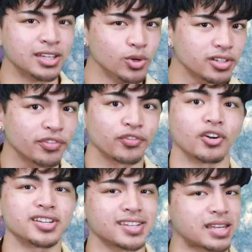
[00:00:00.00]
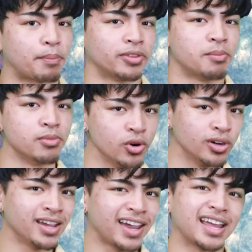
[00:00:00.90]
he was the first to step on the
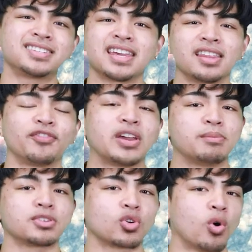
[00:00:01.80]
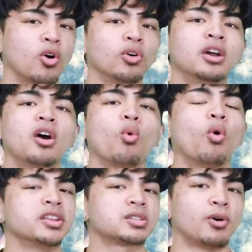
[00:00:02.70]
moon and say the famous quote,
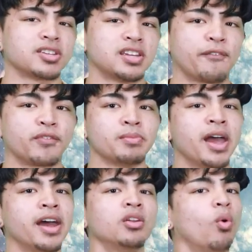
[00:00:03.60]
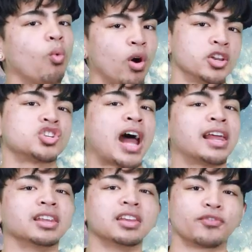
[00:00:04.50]
"One small step for man, one
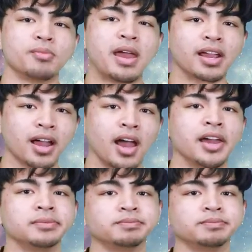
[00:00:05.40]
giant leap for mankind."